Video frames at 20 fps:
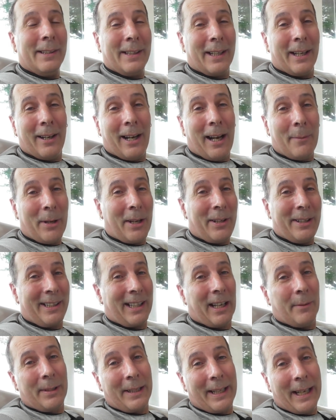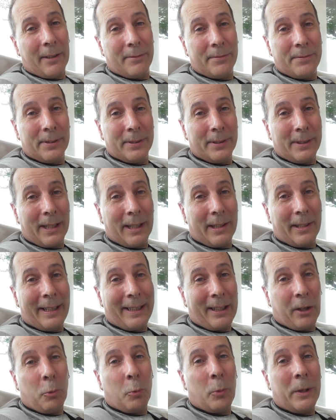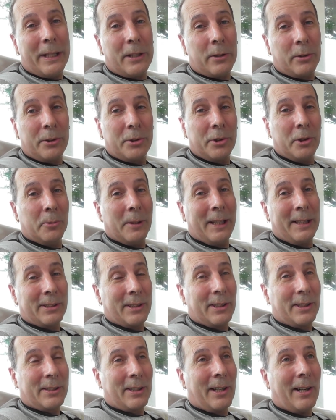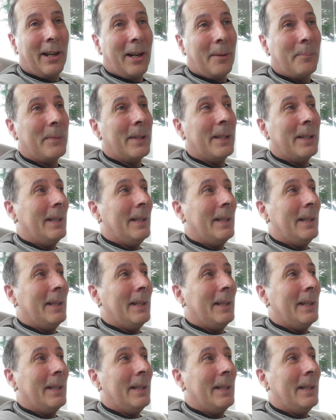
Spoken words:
I'm only coming out for like a week or 2 weeks at a time,